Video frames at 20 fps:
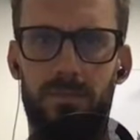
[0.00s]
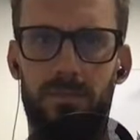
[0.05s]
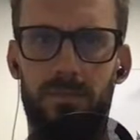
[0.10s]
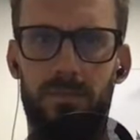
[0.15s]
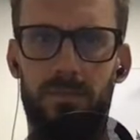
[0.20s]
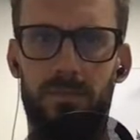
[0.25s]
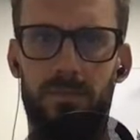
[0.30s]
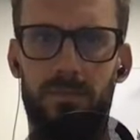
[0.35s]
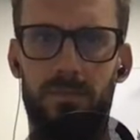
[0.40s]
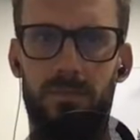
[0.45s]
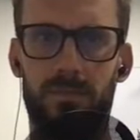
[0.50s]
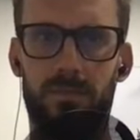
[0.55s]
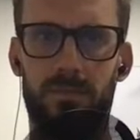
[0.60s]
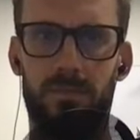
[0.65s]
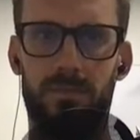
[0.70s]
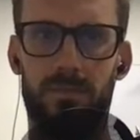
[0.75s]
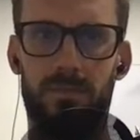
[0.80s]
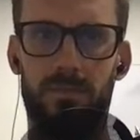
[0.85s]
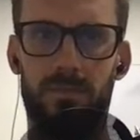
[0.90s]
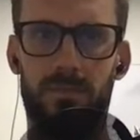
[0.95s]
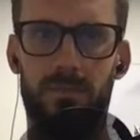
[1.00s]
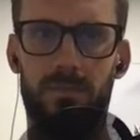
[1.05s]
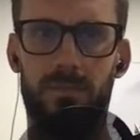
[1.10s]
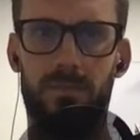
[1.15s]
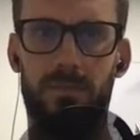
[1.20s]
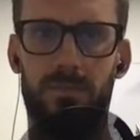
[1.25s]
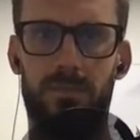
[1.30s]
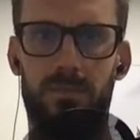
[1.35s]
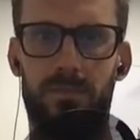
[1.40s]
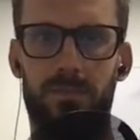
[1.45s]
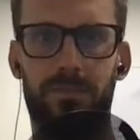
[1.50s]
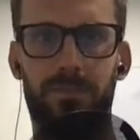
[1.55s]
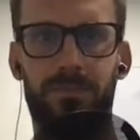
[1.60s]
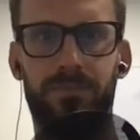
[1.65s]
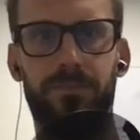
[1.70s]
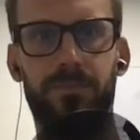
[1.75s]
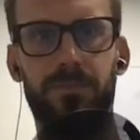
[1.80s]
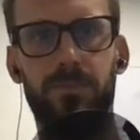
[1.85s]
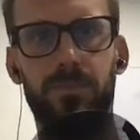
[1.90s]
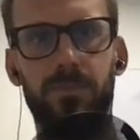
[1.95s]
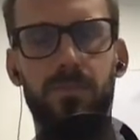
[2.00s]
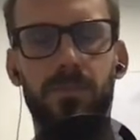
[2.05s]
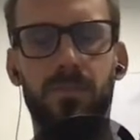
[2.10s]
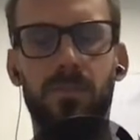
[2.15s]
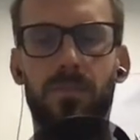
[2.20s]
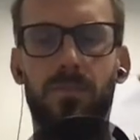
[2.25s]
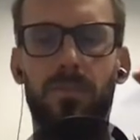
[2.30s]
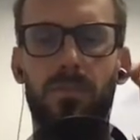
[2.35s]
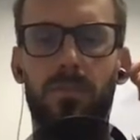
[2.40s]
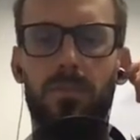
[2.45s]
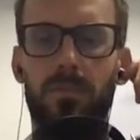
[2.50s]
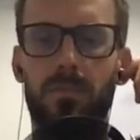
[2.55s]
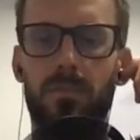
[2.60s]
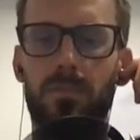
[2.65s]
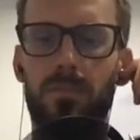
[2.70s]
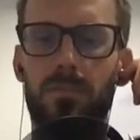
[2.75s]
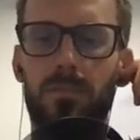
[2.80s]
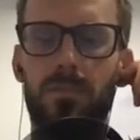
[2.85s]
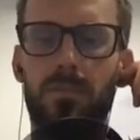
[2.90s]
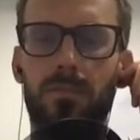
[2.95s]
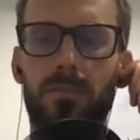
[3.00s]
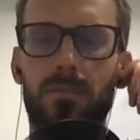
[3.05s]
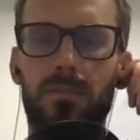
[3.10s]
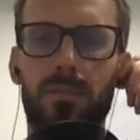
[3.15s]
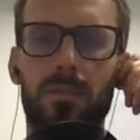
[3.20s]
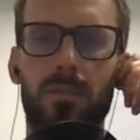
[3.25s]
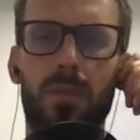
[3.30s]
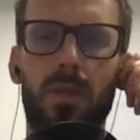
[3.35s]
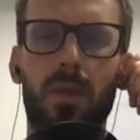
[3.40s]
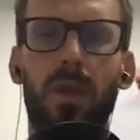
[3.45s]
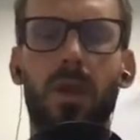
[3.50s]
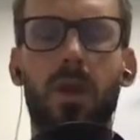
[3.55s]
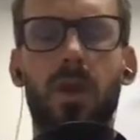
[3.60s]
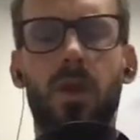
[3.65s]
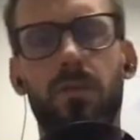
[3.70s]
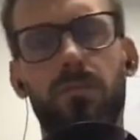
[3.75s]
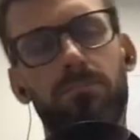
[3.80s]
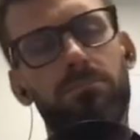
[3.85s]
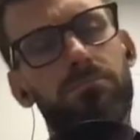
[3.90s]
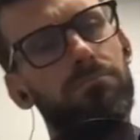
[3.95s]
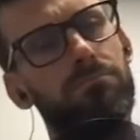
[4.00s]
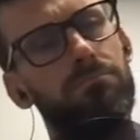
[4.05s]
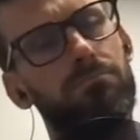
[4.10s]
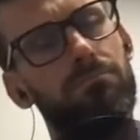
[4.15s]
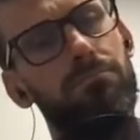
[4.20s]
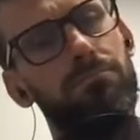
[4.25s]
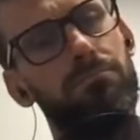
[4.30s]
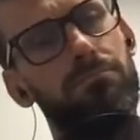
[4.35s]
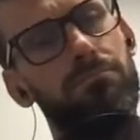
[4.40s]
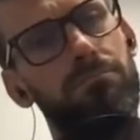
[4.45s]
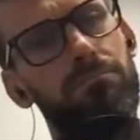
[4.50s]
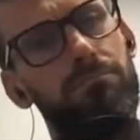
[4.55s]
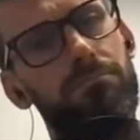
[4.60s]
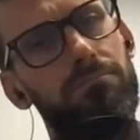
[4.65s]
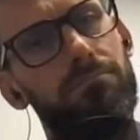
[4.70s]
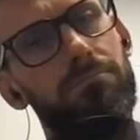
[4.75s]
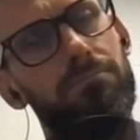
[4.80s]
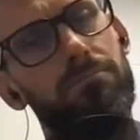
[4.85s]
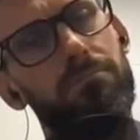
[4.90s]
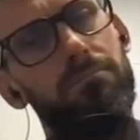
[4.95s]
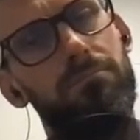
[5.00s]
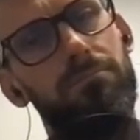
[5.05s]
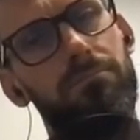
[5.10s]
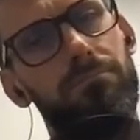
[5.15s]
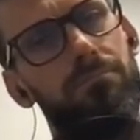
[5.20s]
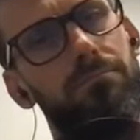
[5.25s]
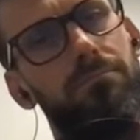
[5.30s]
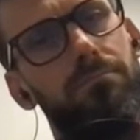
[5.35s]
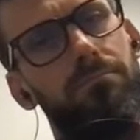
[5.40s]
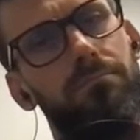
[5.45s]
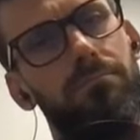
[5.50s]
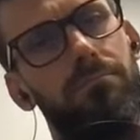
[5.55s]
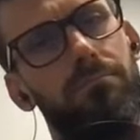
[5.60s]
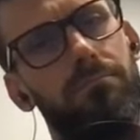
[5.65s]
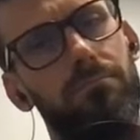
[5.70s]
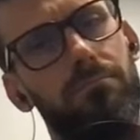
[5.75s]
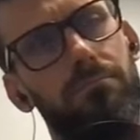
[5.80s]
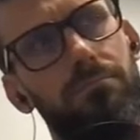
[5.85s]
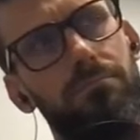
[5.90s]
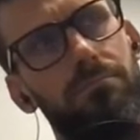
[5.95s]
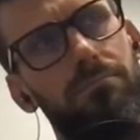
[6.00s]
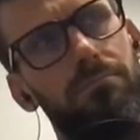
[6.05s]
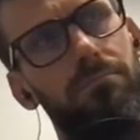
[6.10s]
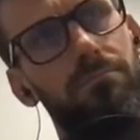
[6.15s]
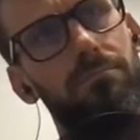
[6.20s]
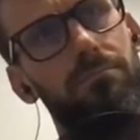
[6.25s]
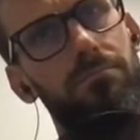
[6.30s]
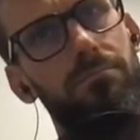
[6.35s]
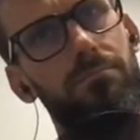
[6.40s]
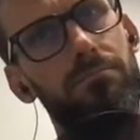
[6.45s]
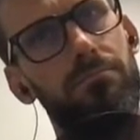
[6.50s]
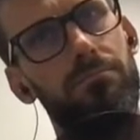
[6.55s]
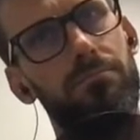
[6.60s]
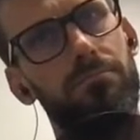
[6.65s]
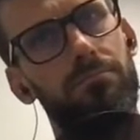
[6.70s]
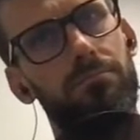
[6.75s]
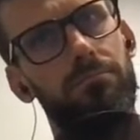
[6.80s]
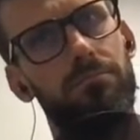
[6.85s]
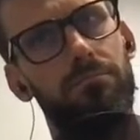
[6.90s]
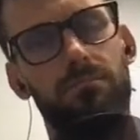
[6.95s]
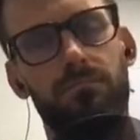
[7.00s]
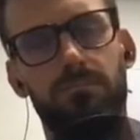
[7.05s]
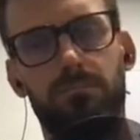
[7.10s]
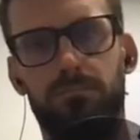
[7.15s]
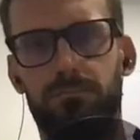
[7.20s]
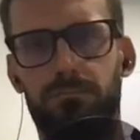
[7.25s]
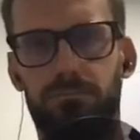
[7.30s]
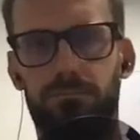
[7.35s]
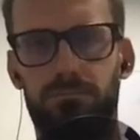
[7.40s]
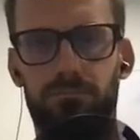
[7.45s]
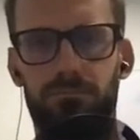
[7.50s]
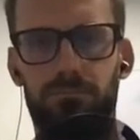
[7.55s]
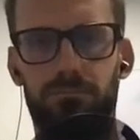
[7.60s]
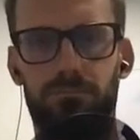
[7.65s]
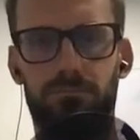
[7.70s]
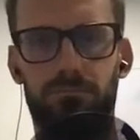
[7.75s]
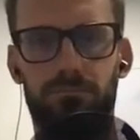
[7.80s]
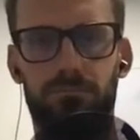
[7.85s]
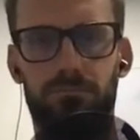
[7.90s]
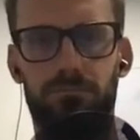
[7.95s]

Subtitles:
This person isn't speaking.